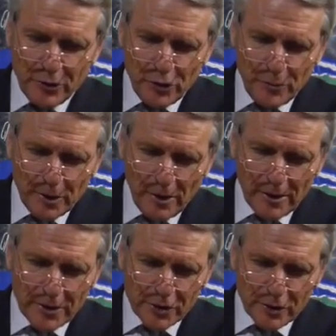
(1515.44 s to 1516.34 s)

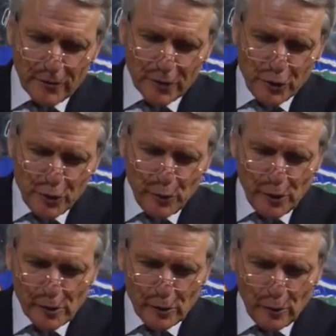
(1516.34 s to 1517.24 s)
terminology of a new
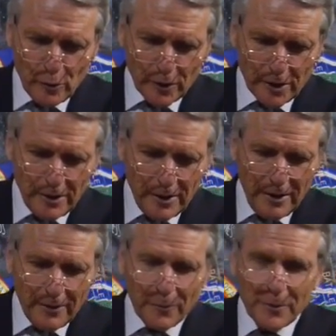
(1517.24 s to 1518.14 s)
world order
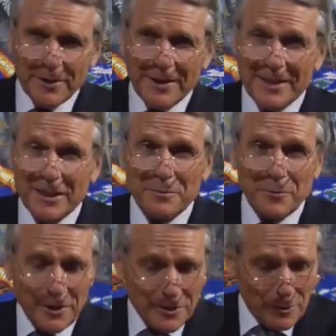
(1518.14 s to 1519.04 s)
is
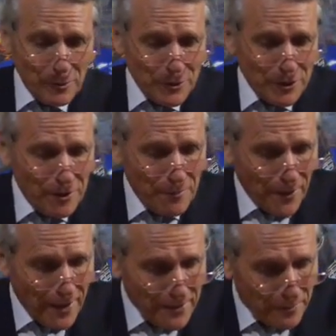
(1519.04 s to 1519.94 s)
expressed also
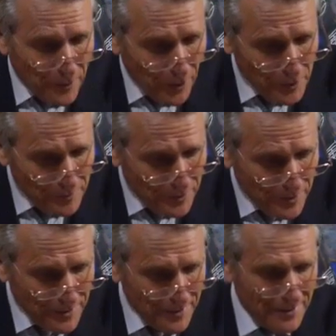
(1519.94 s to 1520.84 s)
by the Pope
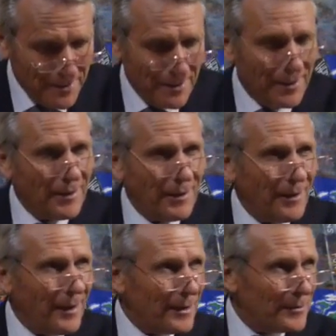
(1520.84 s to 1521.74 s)

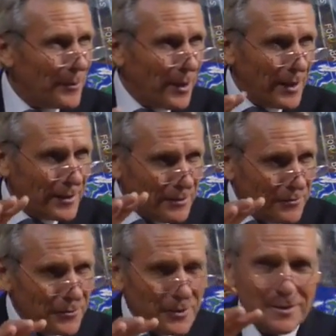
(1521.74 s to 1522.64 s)
and by
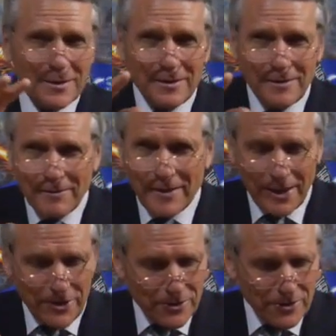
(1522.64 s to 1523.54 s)
different
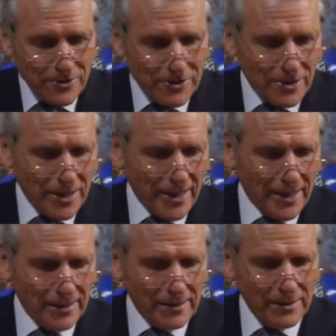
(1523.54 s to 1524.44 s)
nations
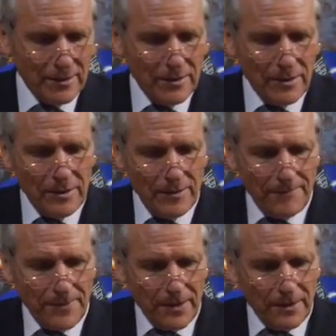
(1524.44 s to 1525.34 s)
today.
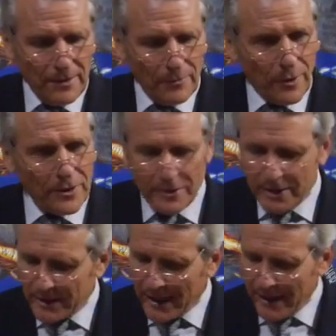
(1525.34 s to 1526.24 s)
What is
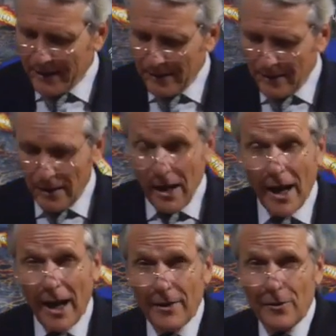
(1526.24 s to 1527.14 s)
it there?
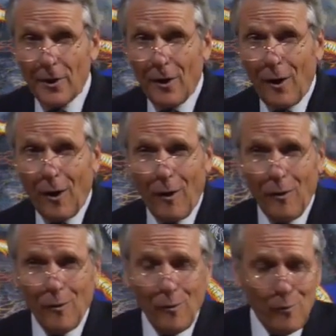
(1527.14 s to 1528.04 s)
And the
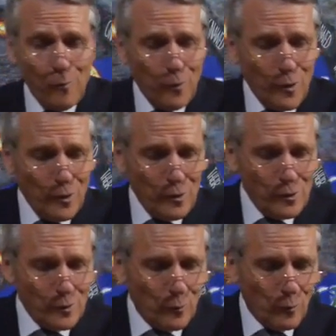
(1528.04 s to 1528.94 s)
whole
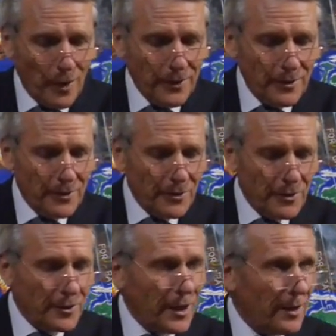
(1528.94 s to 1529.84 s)
world
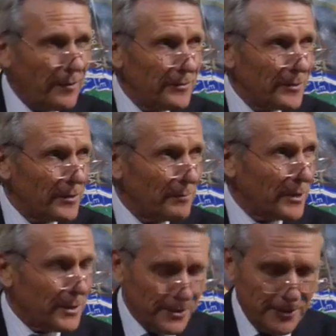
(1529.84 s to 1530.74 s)
wondered after the
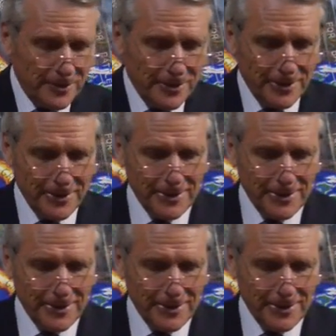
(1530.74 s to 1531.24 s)
beast.